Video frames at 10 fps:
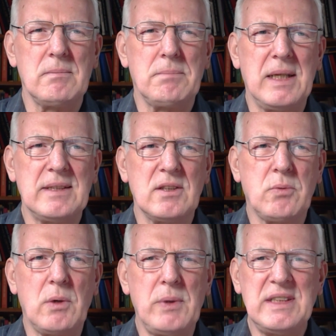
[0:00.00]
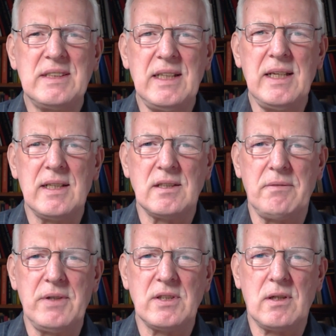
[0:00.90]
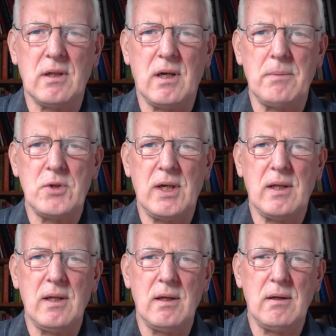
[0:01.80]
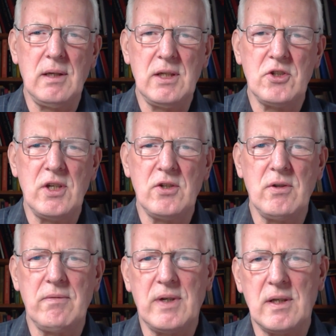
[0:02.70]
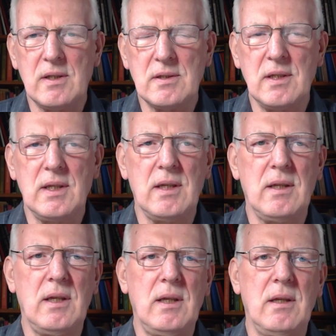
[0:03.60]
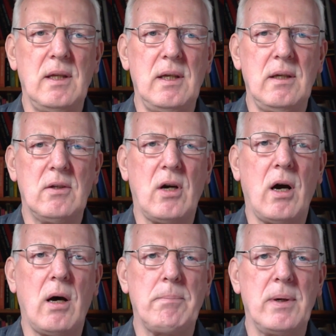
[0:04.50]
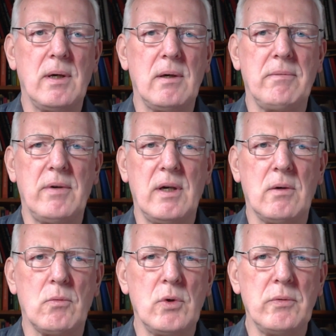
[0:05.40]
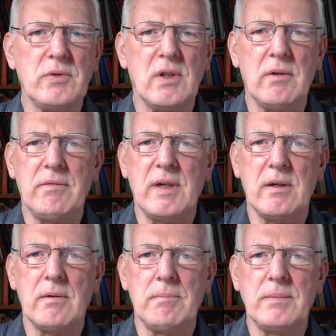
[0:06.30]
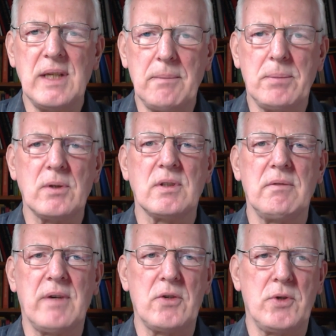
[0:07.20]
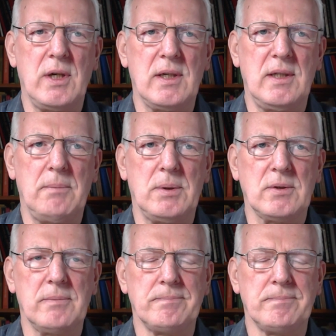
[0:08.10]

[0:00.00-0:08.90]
places where we see it as a physical object: the initiation vase, and then the top of roofs of temples and Vajrayana temples.